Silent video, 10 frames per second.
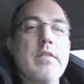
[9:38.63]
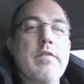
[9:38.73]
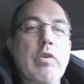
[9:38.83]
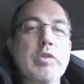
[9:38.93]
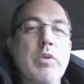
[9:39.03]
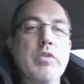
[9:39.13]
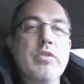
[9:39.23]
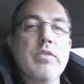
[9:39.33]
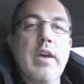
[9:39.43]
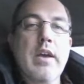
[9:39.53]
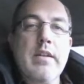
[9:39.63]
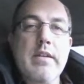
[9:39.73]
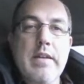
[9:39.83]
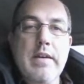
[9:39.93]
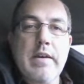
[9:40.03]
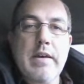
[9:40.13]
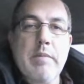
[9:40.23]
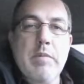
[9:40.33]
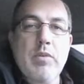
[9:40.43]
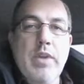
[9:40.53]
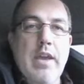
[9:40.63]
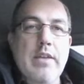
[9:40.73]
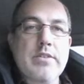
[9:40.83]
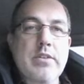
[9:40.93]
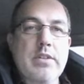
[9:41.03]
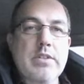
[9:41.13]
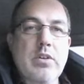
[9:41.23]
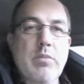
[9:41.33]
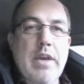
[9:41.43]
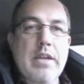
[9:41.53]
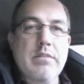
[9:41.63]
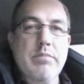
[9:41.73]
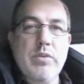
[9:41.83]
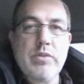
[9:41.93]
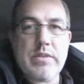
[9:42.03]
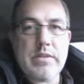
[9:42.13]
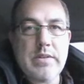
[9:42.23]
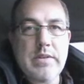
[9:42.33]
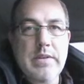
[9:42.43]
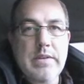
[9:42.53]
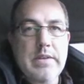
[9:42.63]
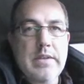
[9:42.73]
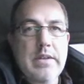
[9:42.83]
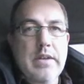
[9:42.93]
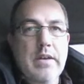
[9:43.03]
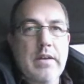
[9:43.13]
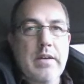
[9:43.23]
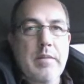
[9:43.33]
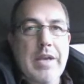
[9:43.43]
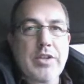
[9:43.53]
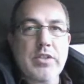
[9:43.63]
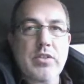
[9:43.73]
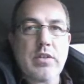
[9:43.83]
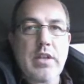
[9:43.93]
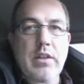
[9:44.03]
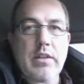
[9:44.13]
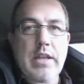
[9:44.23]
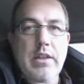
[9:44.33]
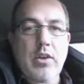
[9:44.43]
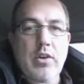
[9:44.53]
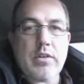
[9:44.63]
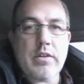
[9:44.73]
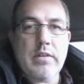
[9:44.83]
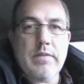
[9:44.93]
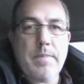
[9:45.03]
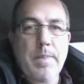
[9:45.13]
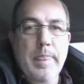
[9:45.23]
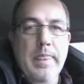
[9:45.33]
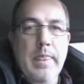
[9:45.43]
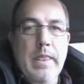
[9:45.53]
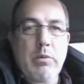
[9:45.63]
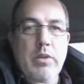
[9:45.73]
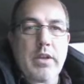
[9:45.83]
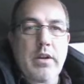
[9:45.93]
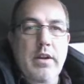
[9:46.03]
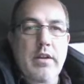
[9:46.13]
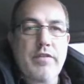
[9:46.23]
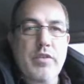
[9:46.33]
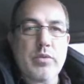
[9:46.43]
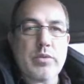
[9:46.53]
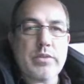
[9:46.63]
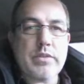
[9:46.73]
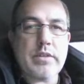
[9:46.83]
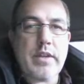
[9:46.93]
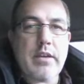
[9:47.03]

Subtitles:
Sports motors do that. Okay, so let's go back to boost. Actually, let's go to that log. We'll look at our air fuels.